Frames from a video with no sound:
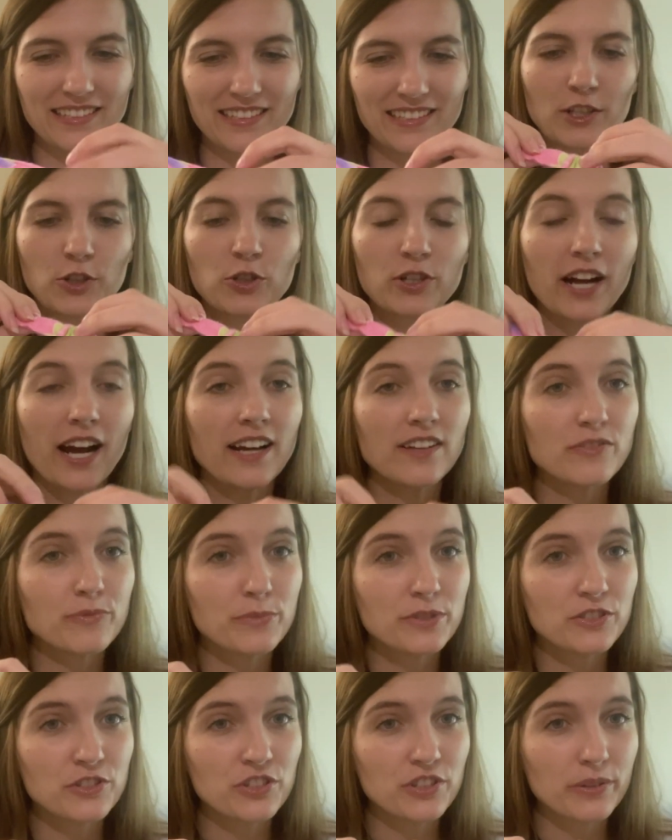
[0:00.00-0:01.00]
The
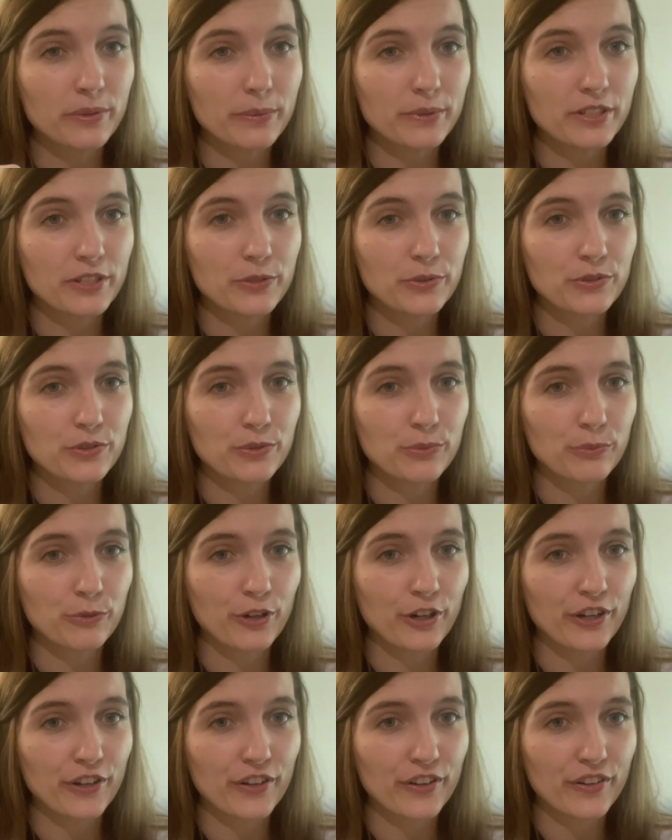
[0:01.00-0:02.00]
craftsmanship could use some
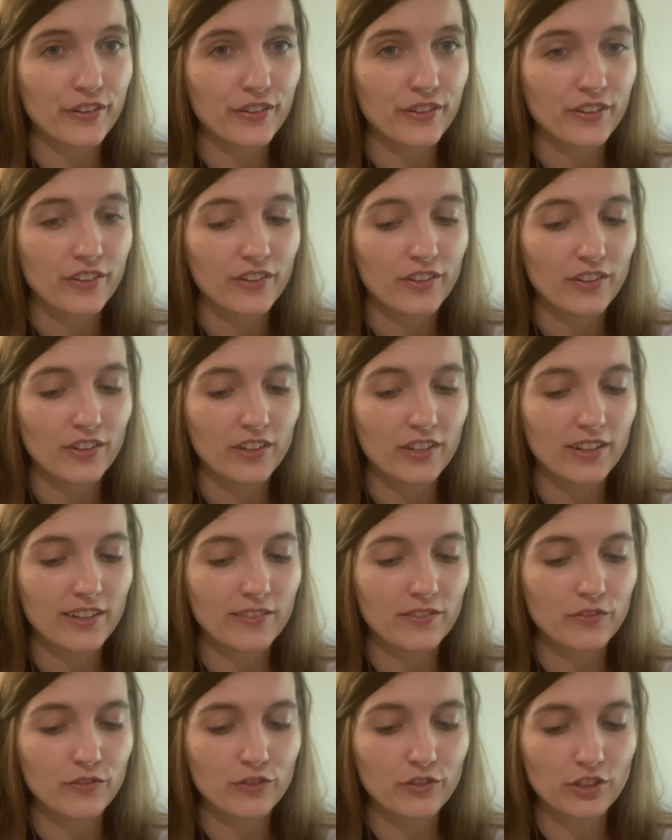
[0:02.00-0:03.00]
work,
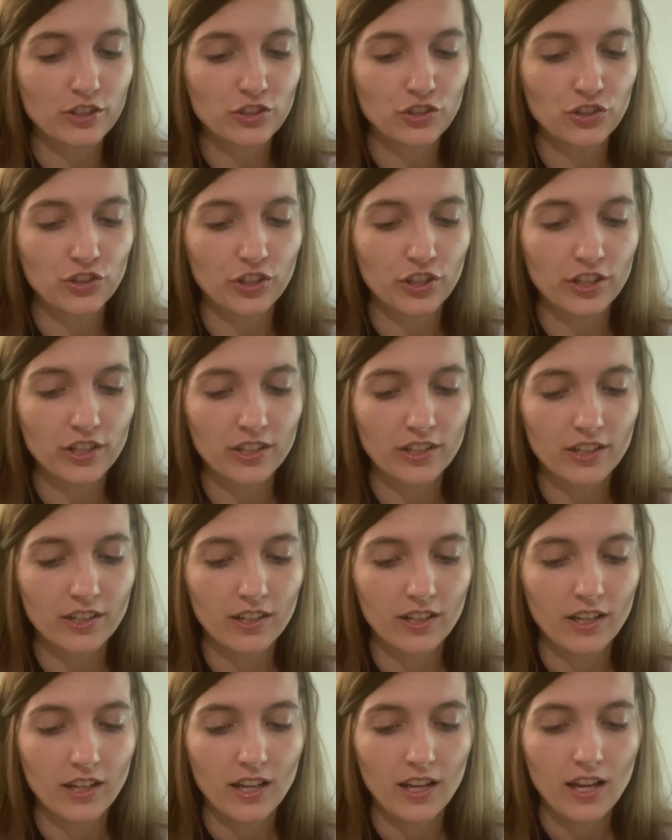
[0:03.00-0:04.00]
for sure.
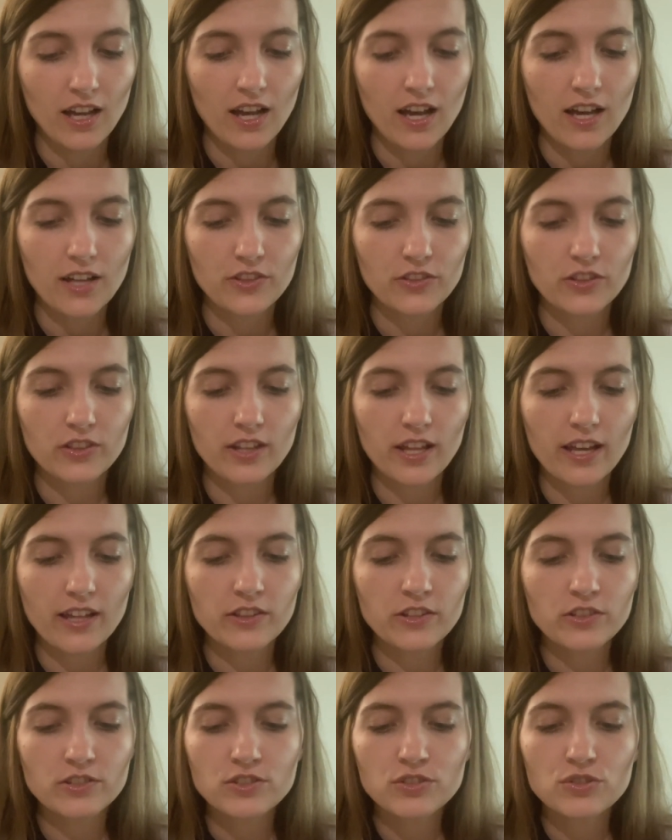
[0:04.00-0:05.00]

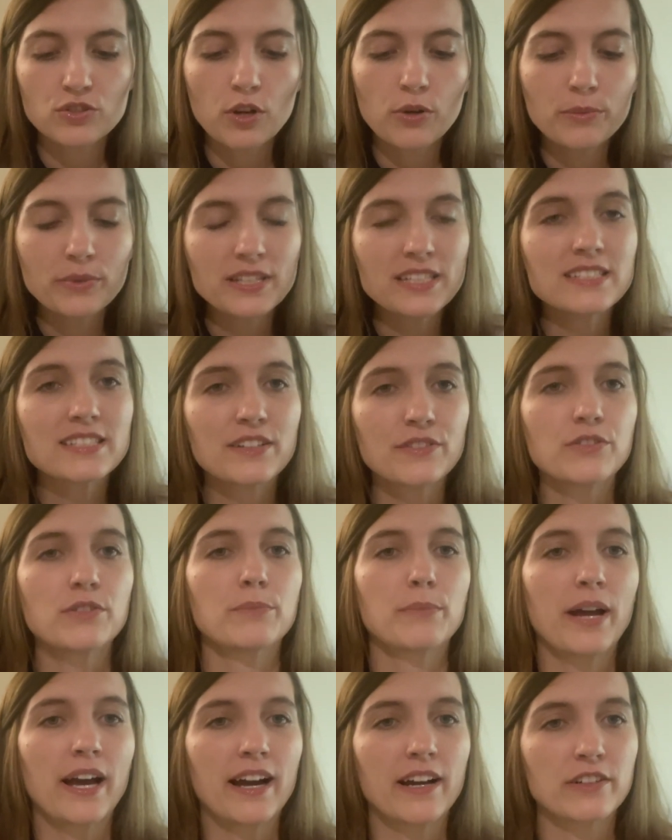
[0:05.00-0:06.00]
There's so many
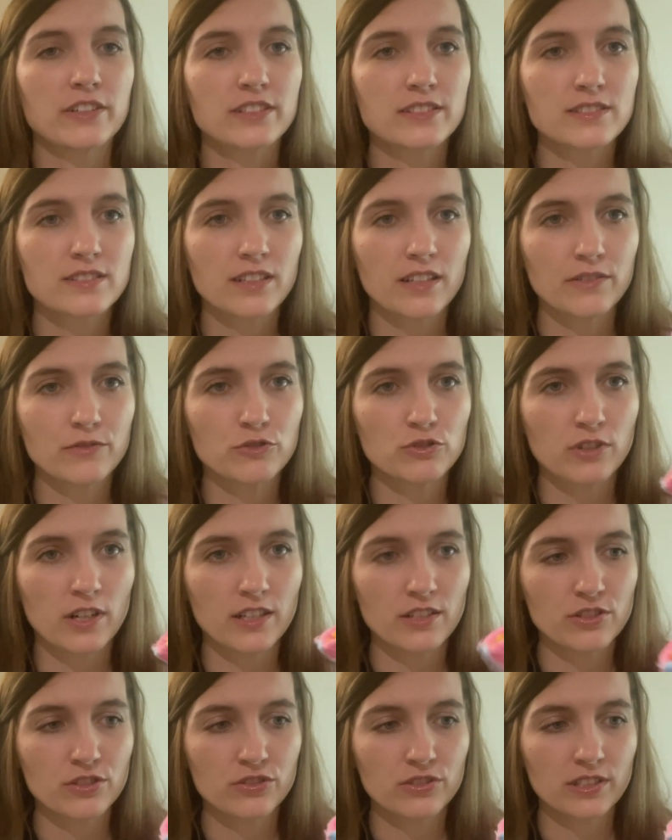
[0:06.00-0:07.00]
different patterns of
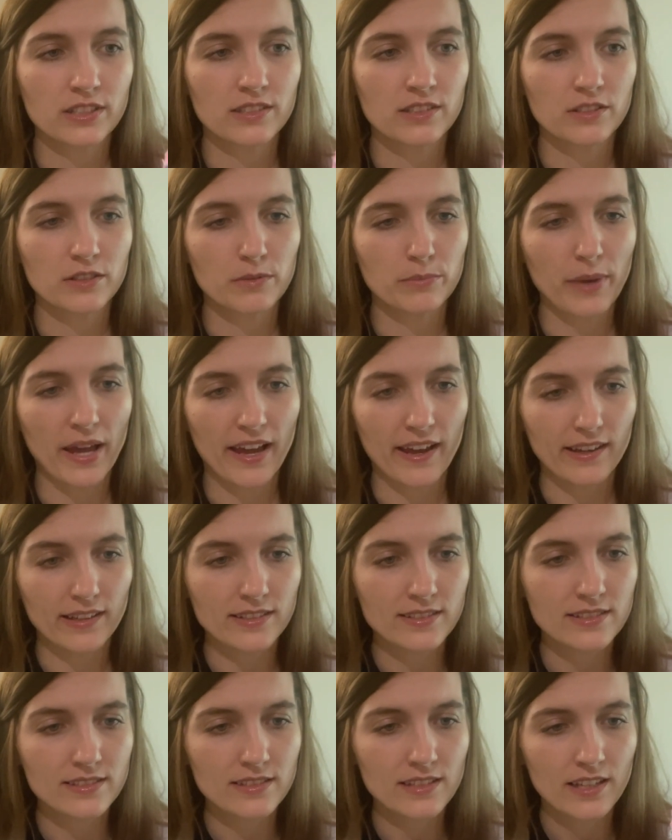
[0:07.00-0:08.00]
drawstring little
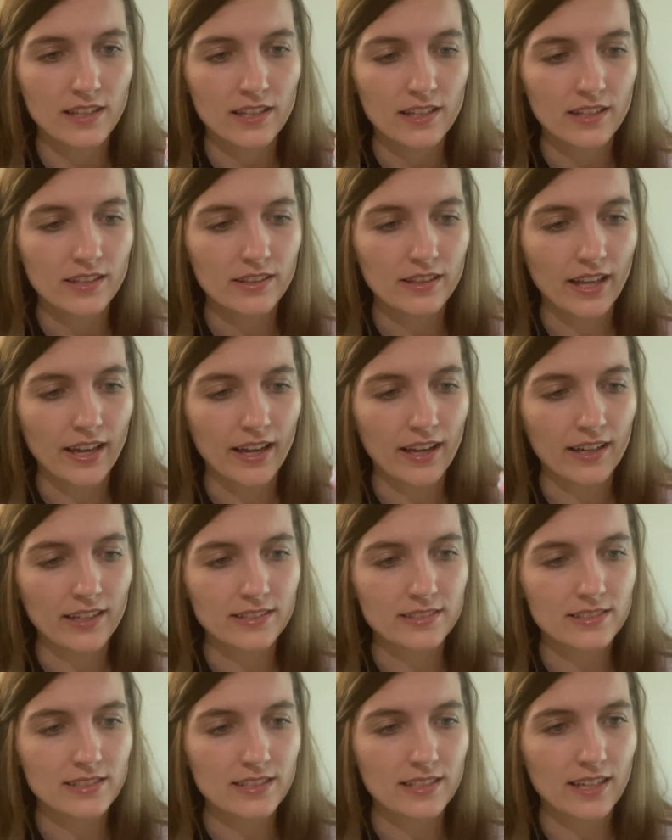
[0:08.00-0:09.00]
bags
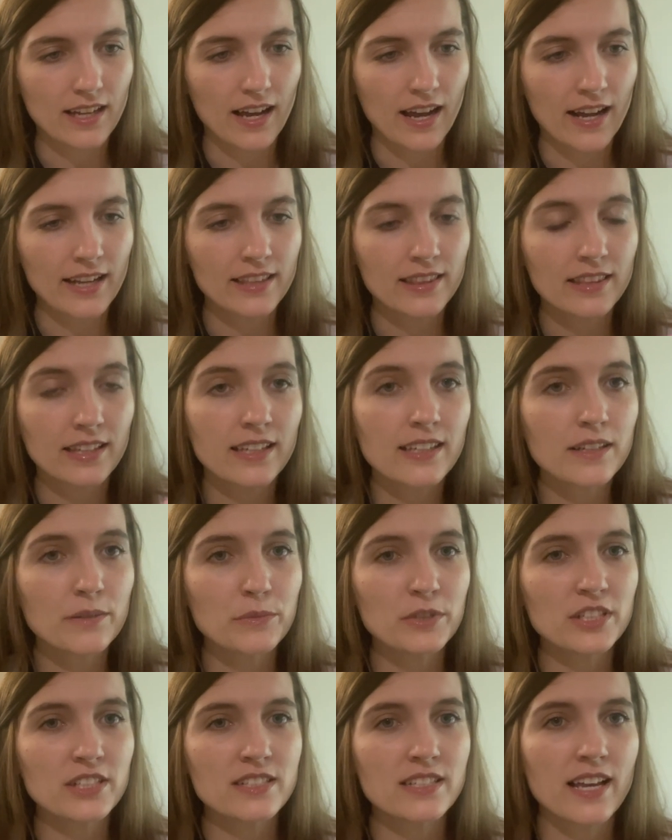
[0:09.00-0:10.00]
that I think I'm
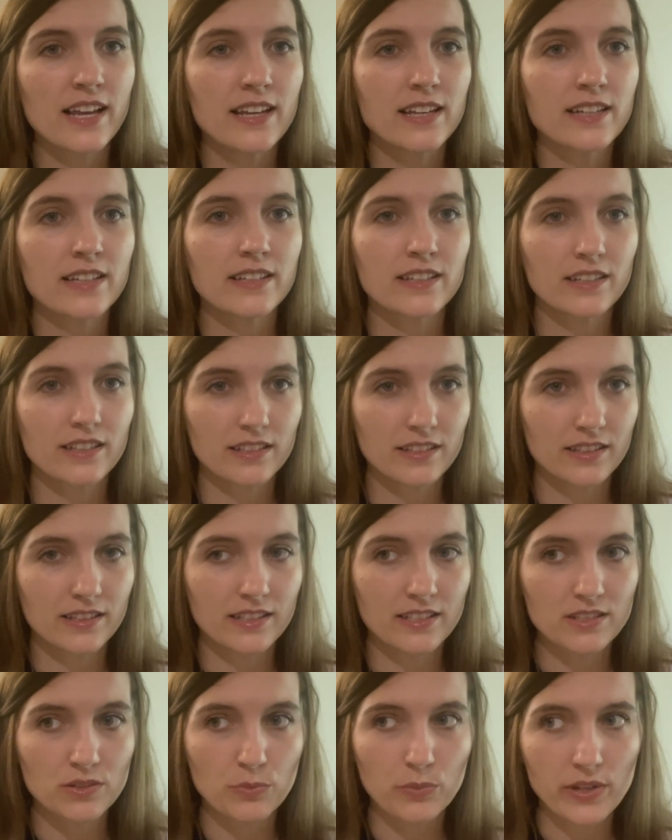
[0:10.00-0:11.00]
going to take
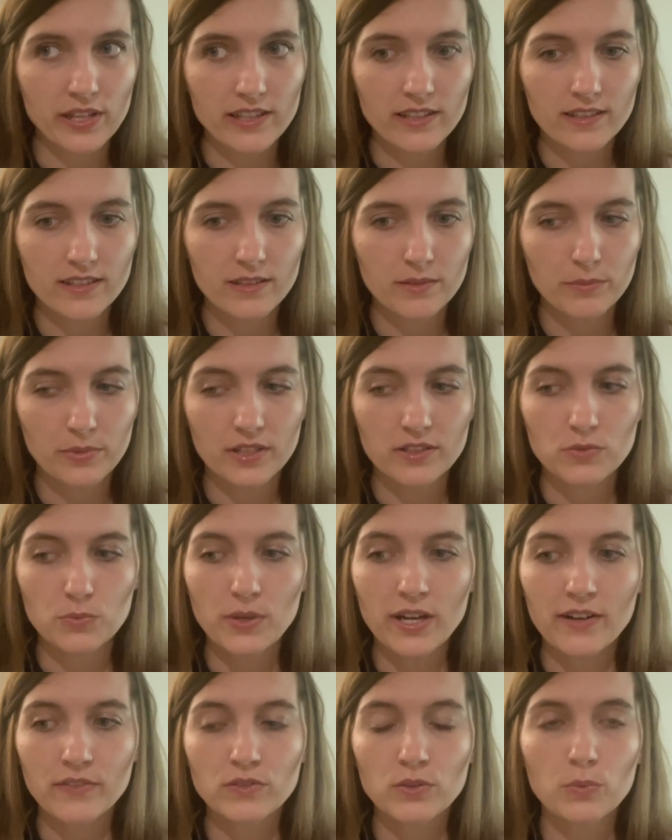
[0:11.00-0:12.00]
this week because
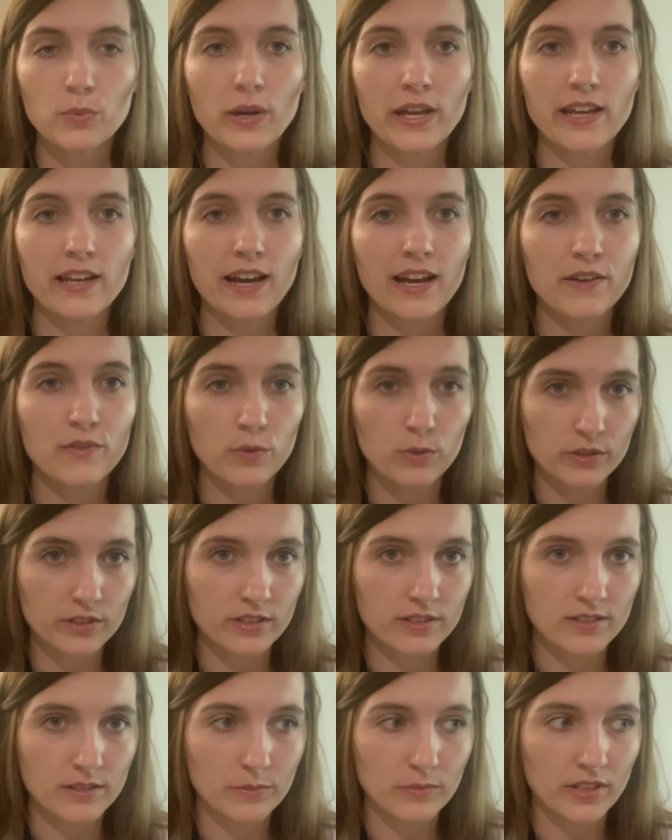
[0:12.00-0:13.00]
we have to wait. I've
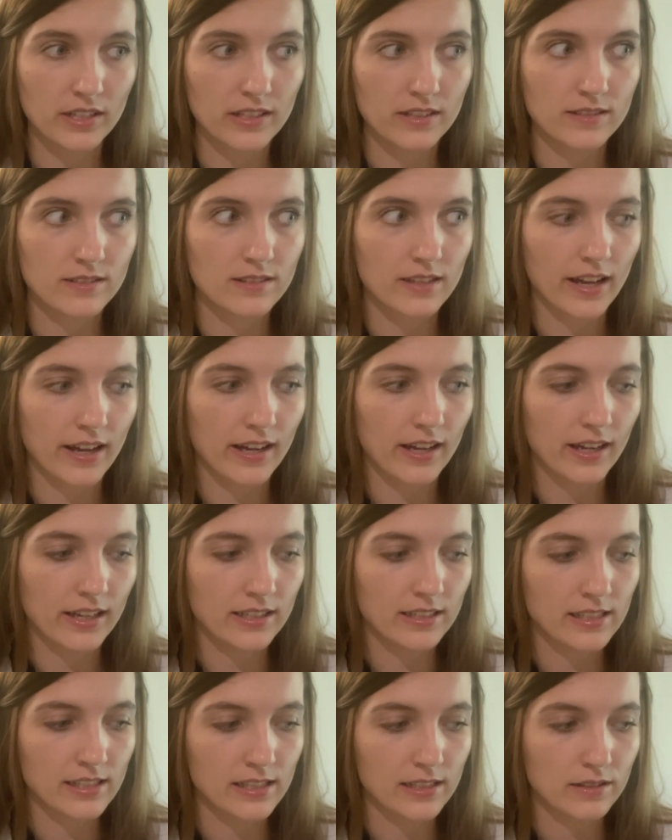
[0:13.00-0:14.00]
ordered some things that I
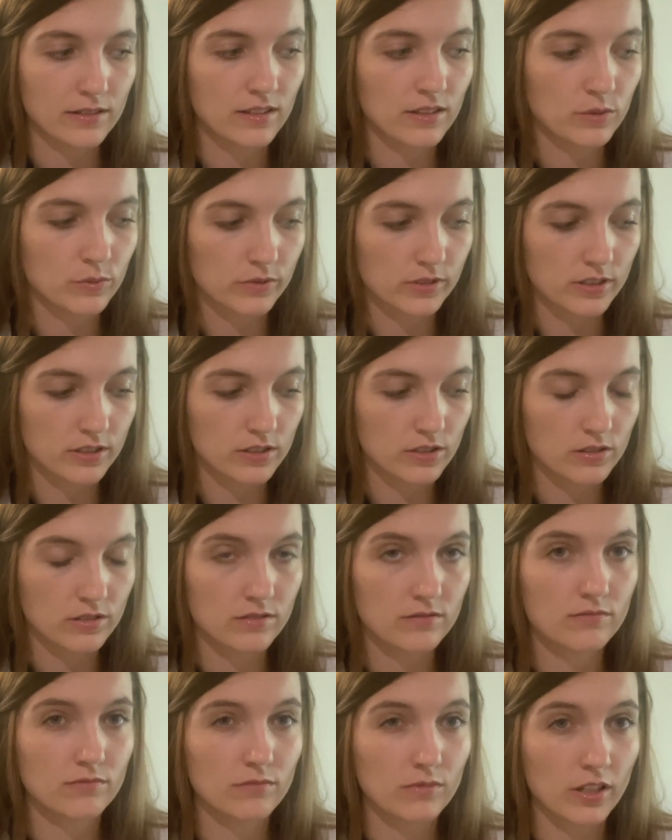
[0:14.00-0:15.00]
need in order
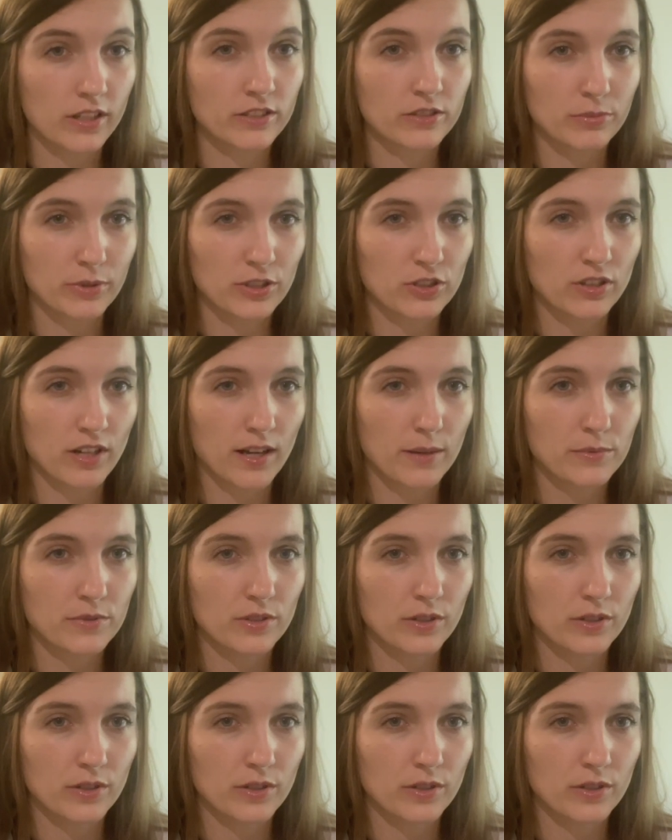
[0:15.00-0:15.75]
to launch my shop.